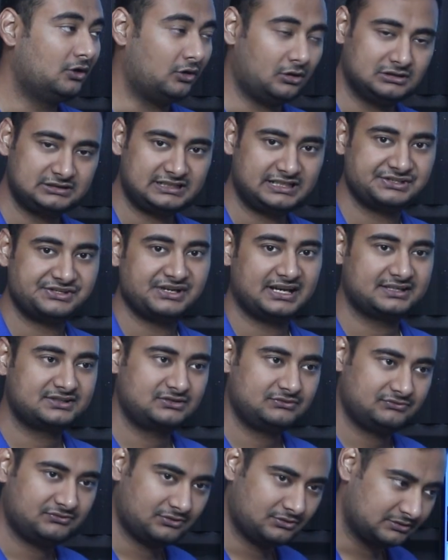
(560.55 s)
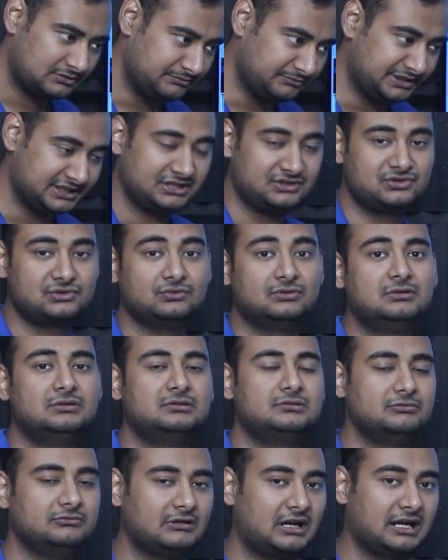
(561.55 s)
all that jazz for making sure
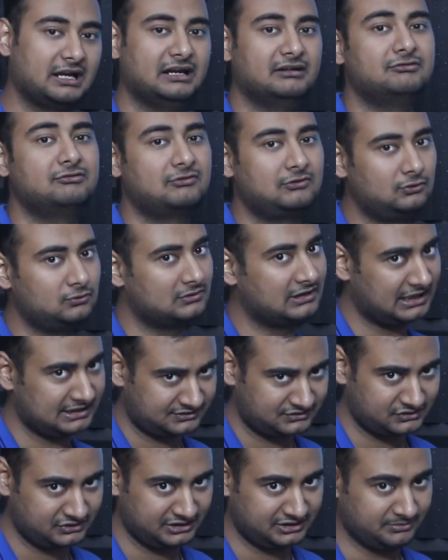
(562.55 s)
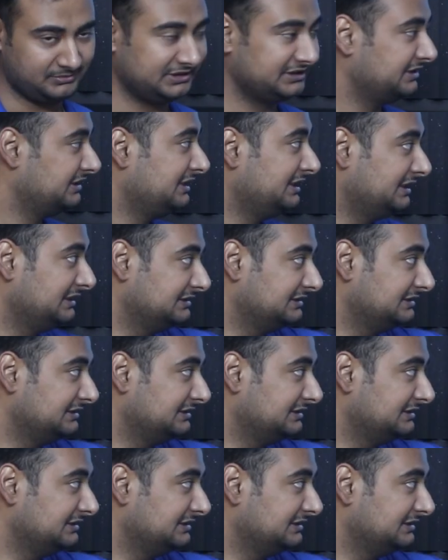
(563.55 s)
I have flue glass treatment.